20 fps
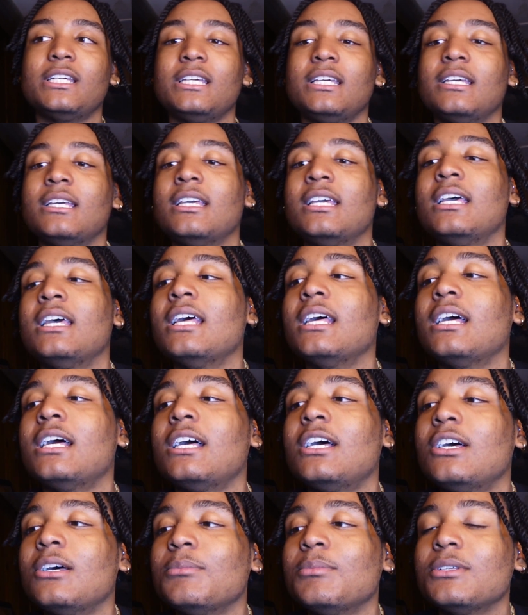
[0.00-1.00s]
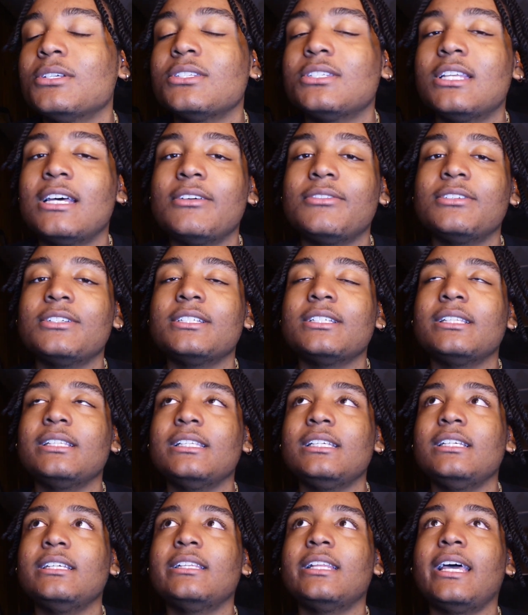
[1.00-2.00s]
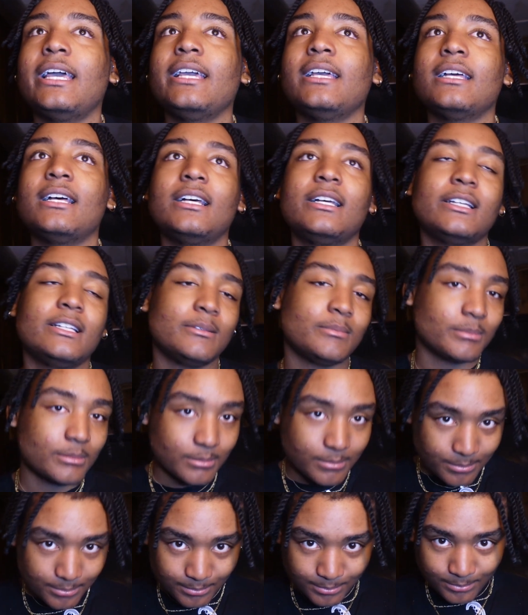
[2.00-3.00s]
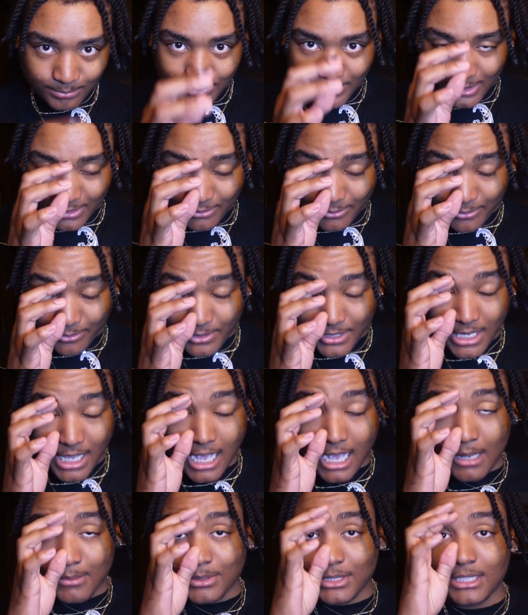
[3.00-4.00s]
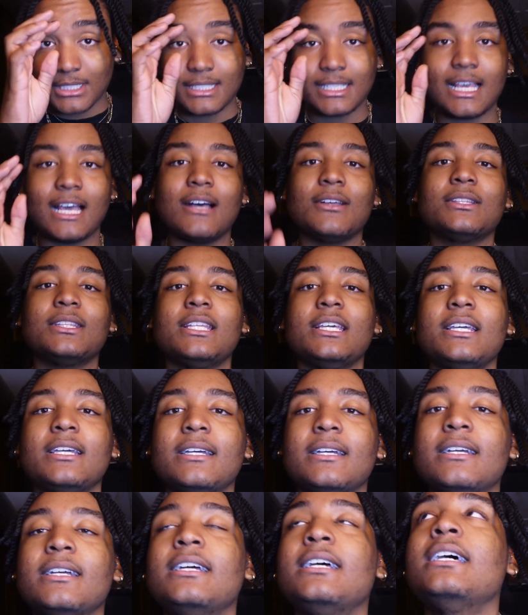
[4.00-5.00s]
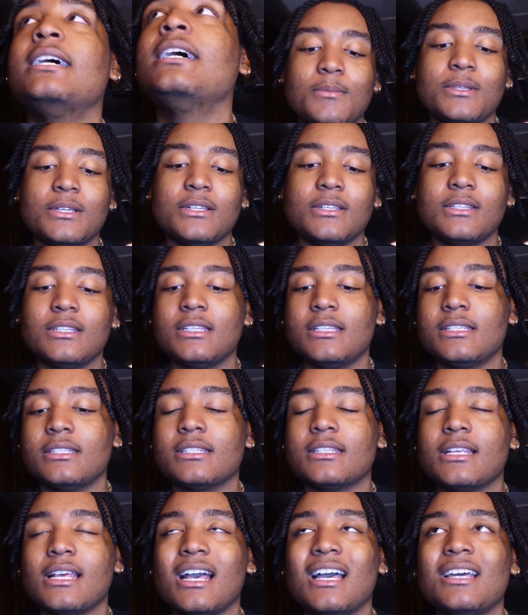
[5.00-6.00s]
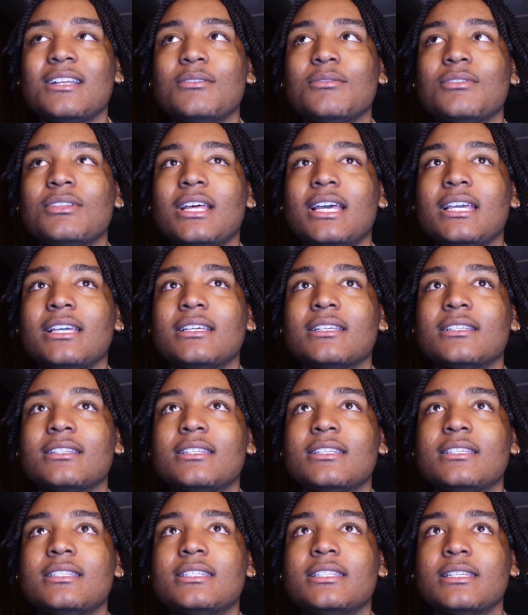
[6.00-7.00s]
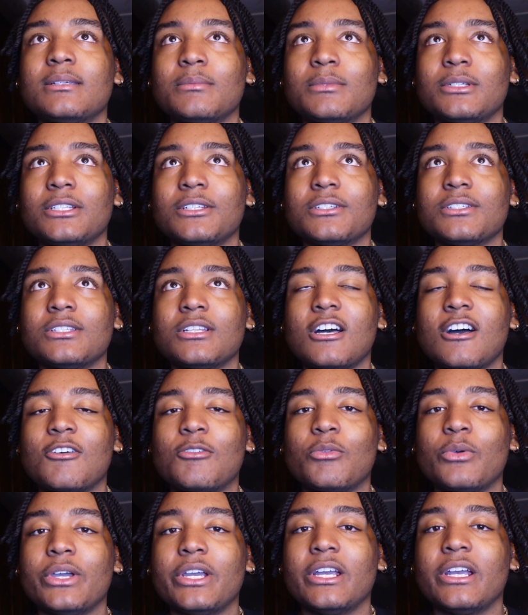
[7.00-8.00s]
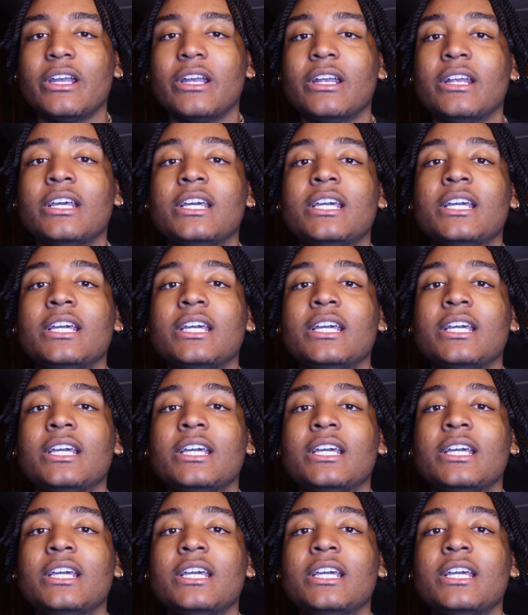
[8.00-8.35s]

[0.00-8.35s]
it. There's definitely like free options out there. There's this kind of like this similar software